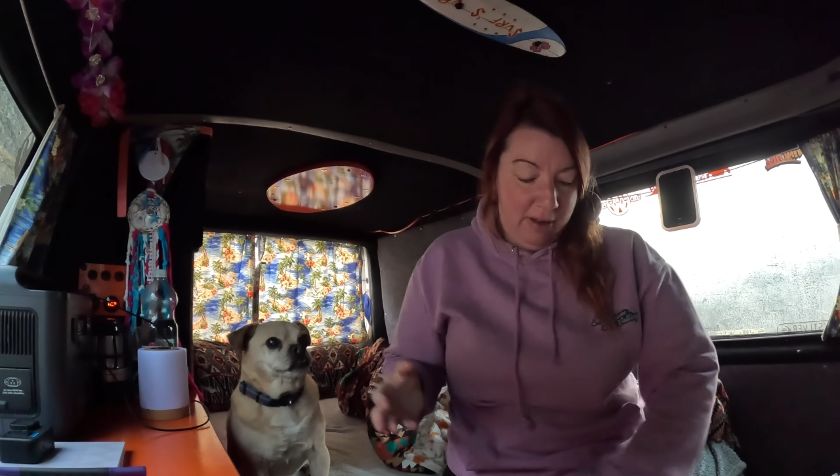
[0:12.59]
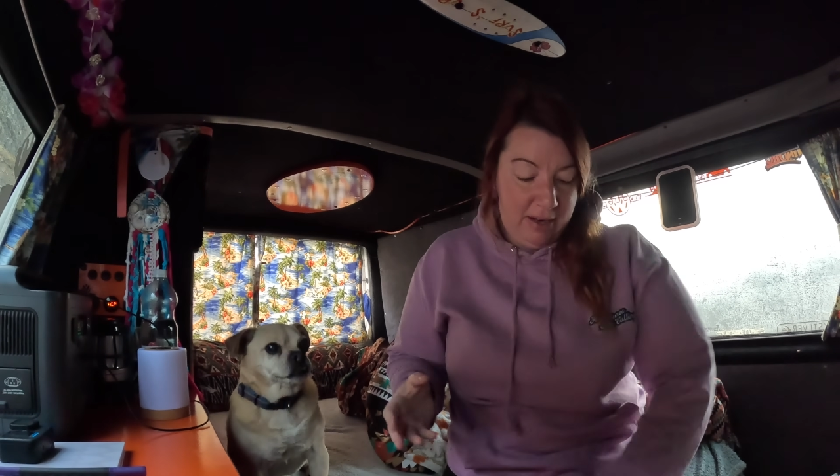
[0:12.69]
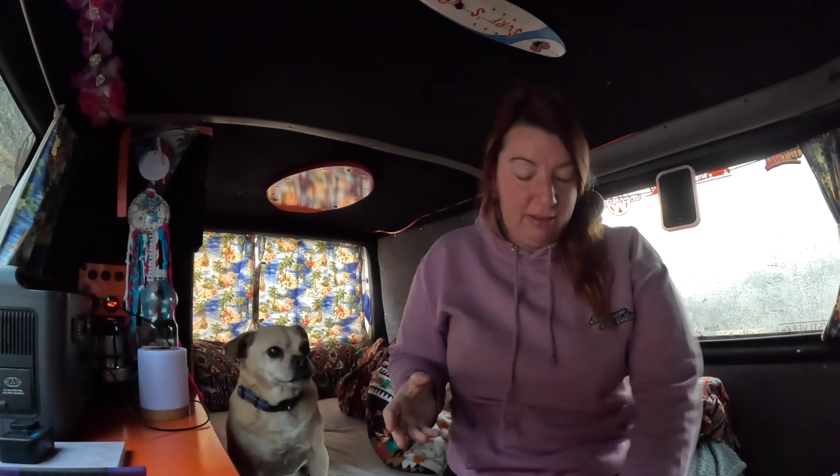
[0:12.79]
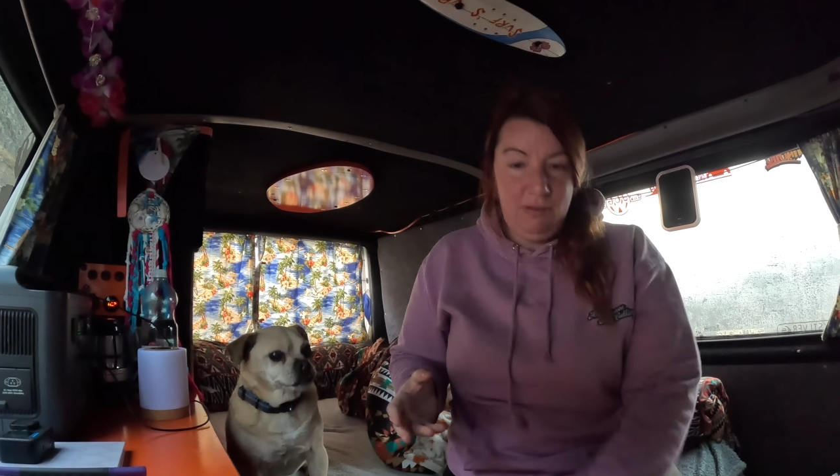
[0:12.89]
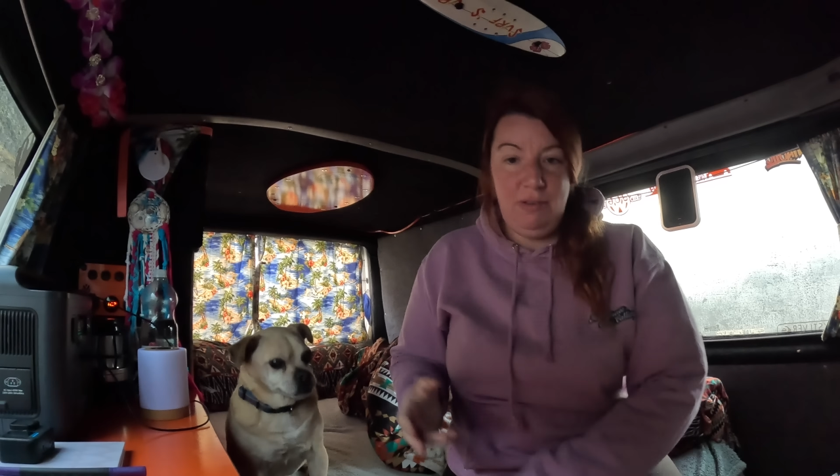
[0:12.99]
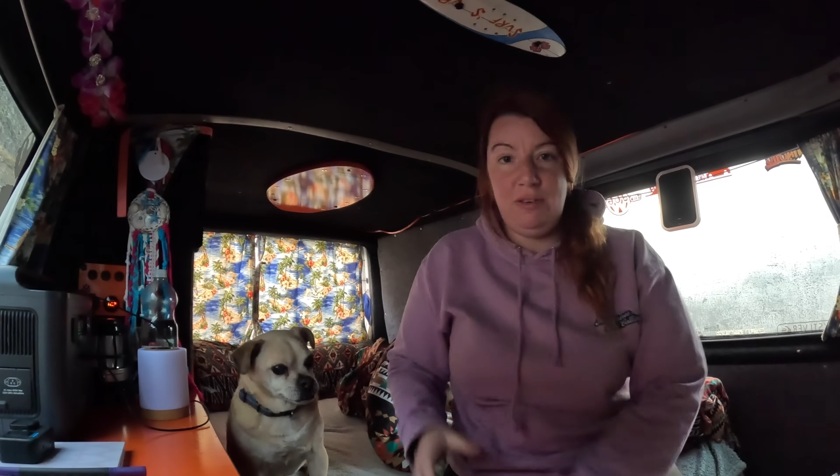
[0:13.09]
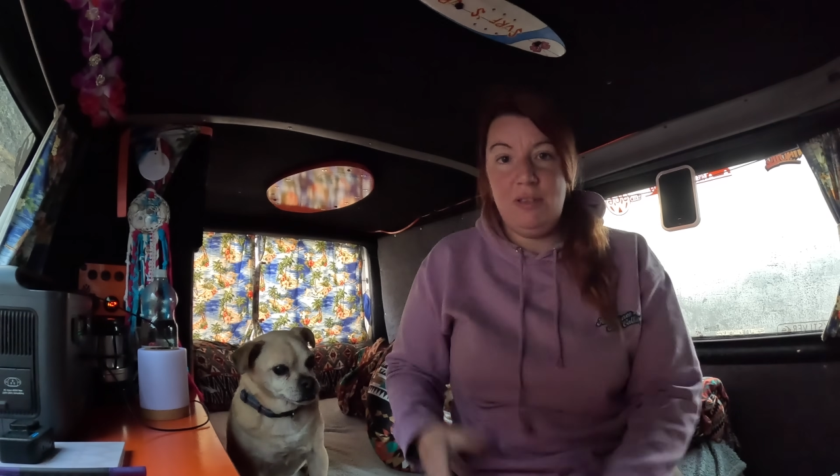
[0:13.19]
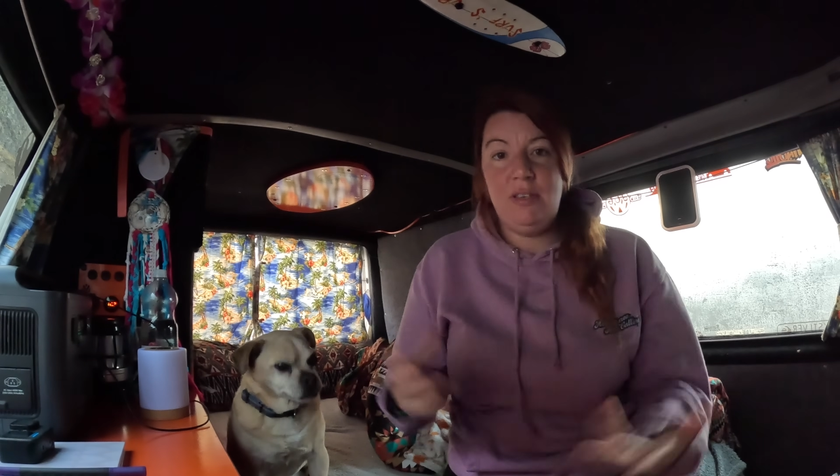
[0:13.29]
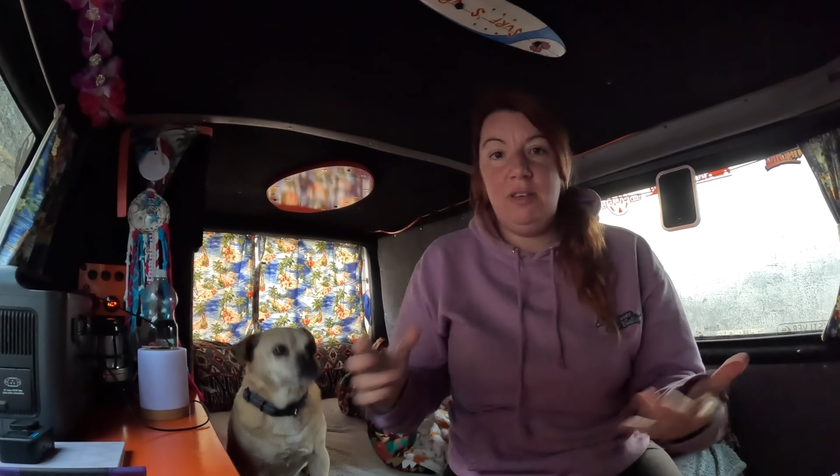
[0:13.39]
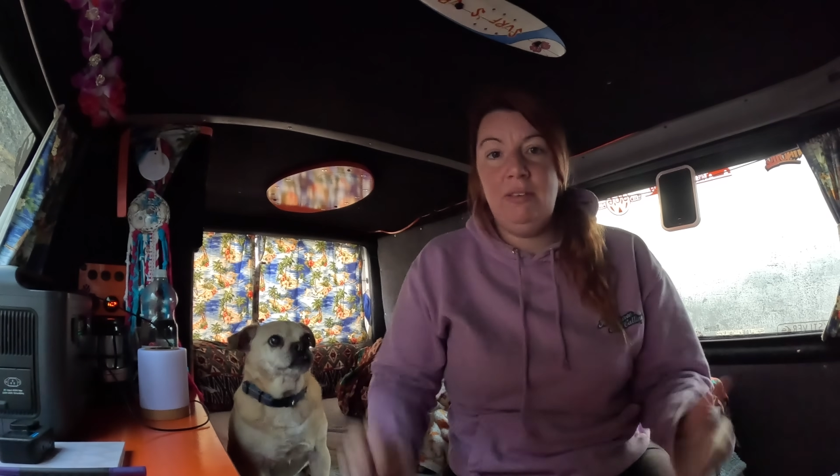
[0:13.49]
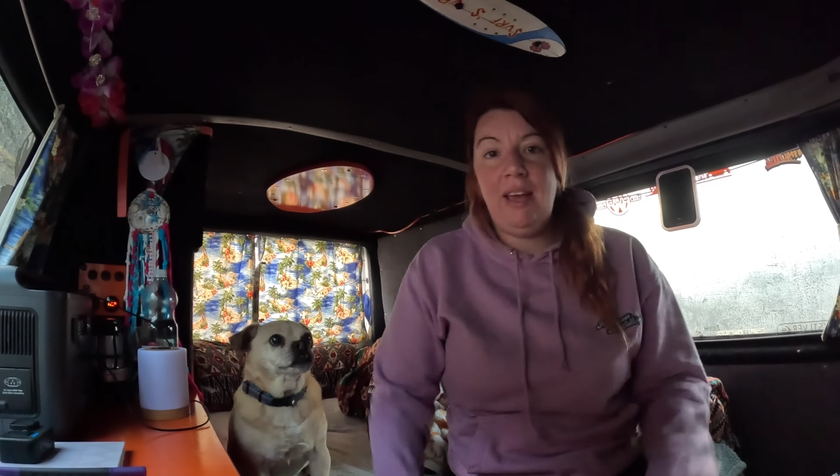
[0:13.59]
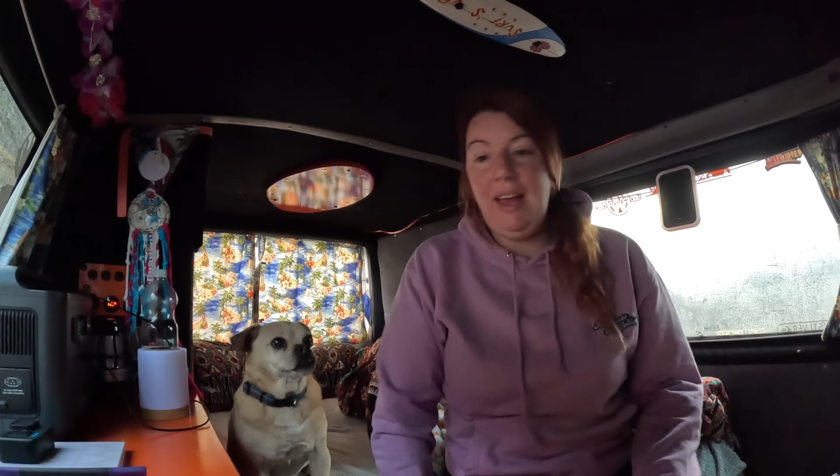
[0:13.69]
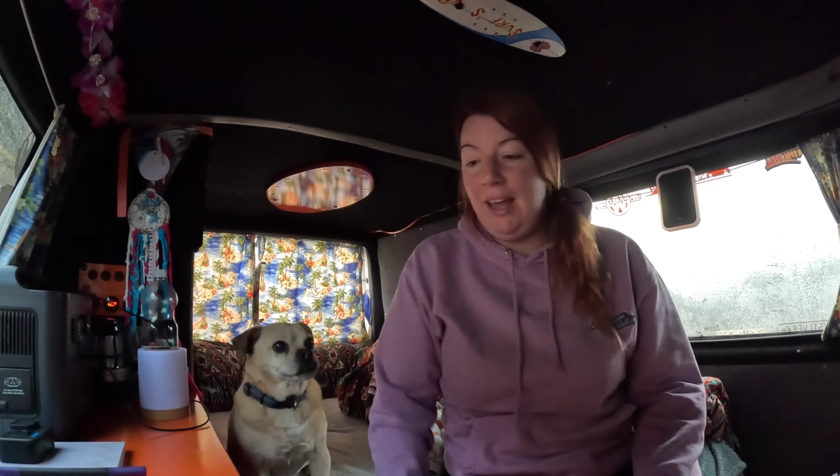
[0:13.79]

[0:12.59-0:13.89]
and in order to get